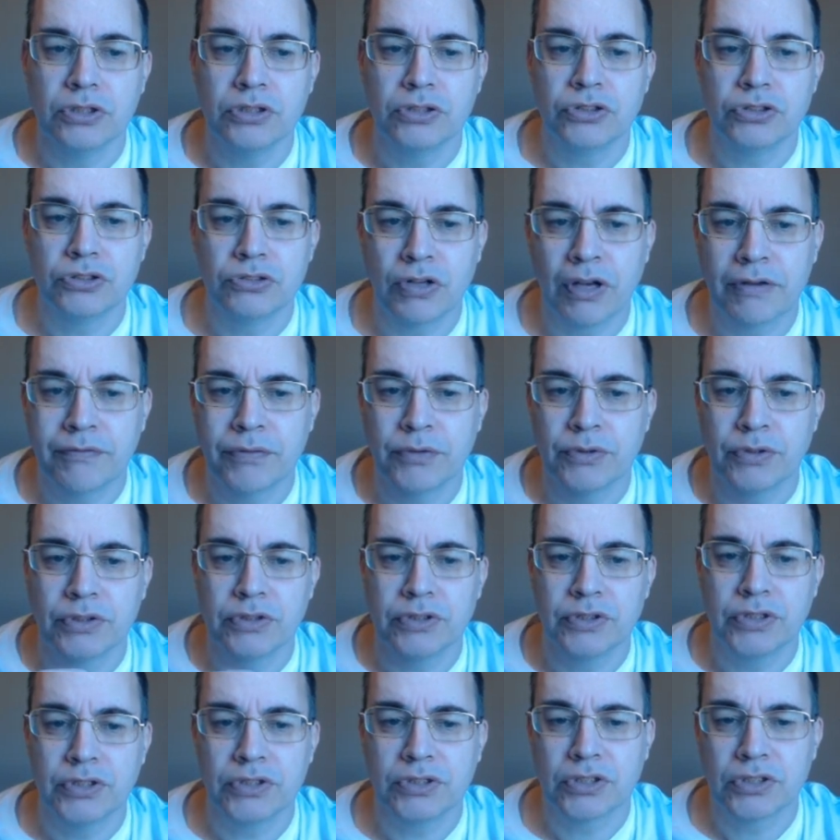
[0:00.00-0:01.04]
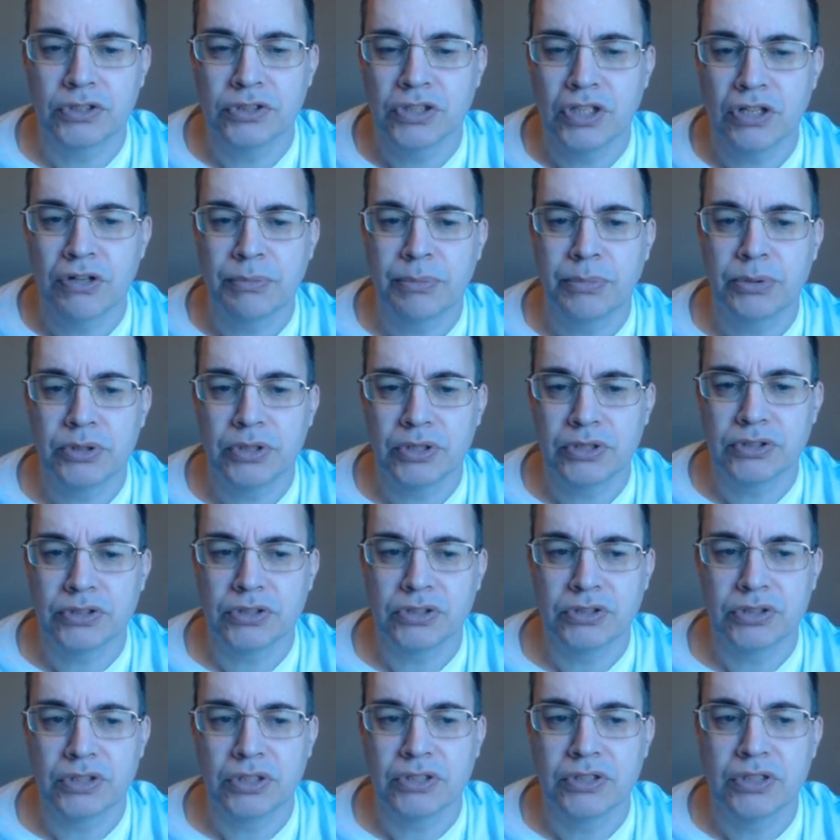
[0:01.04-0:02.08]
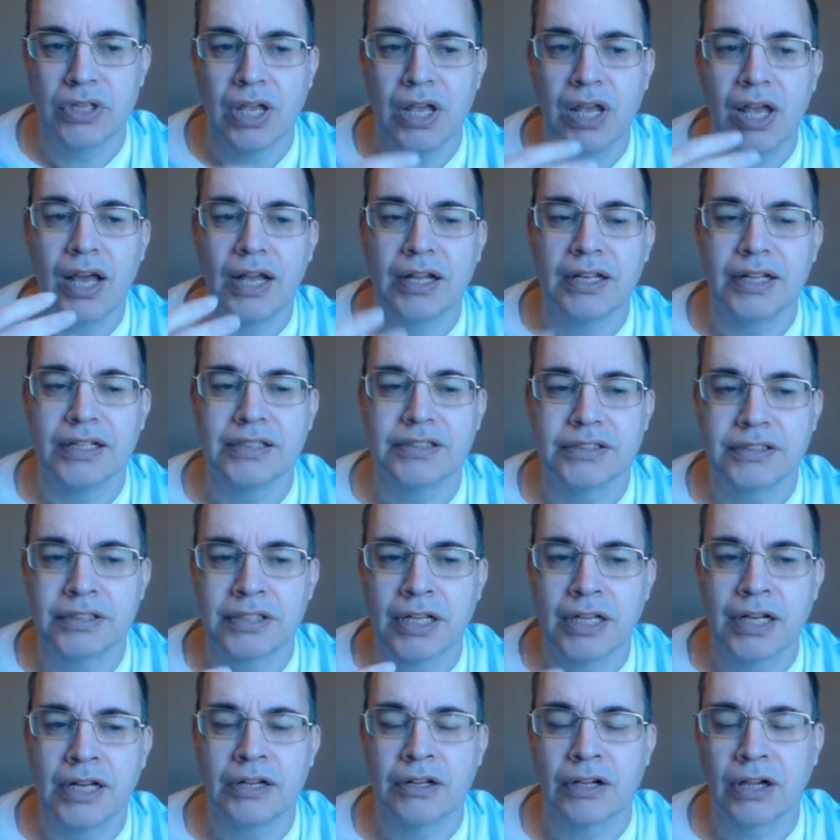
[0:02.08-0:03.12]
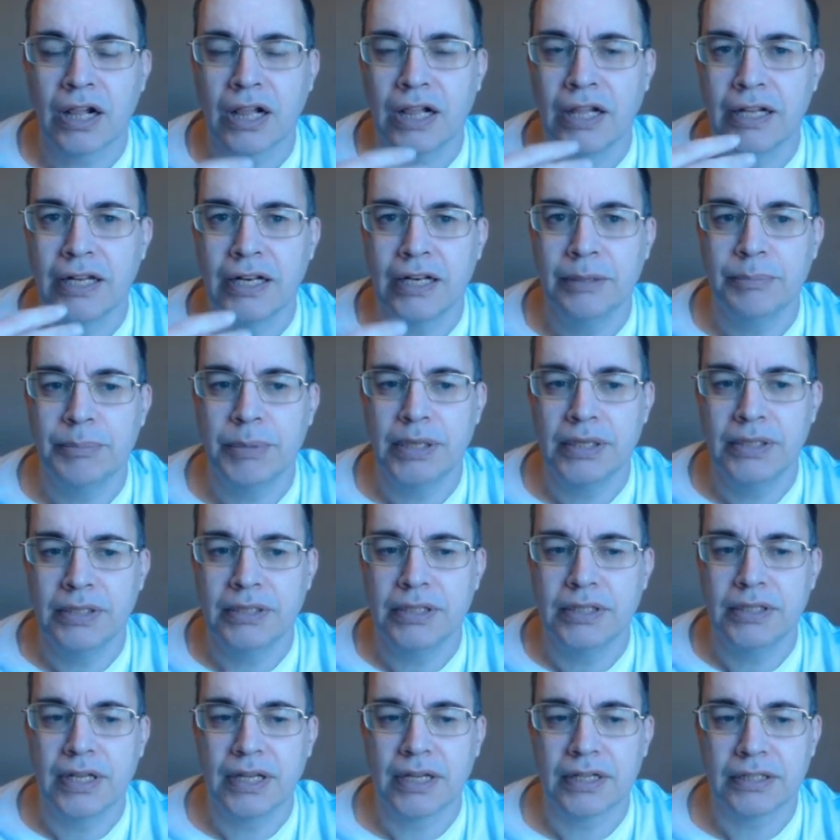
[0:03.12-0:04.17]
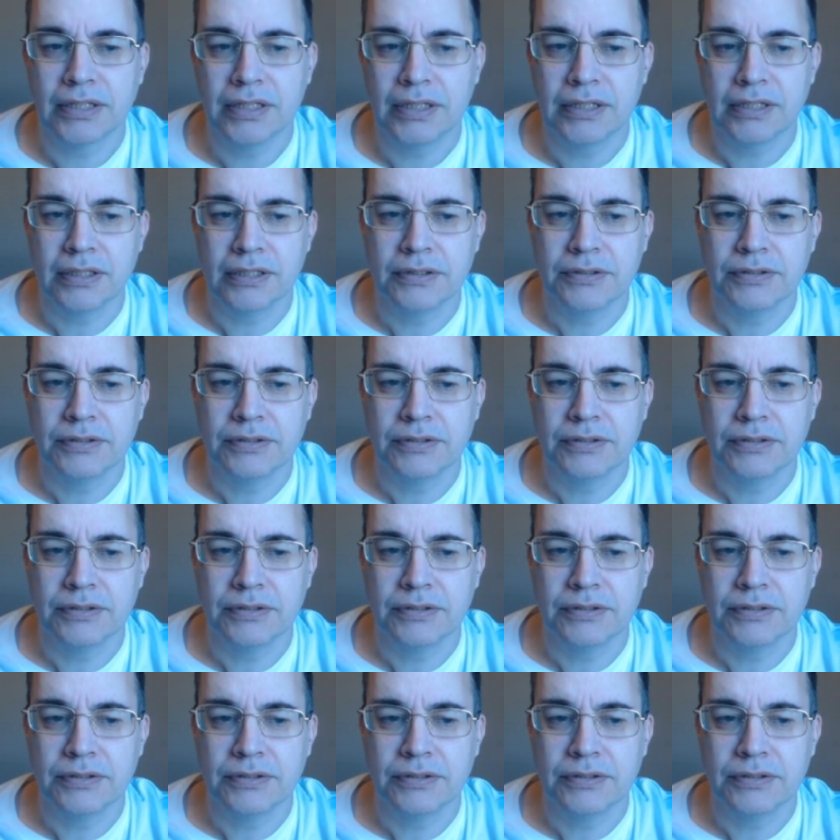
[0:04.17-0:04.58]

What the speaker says: travel with considerable distances and yet still clearly be detected.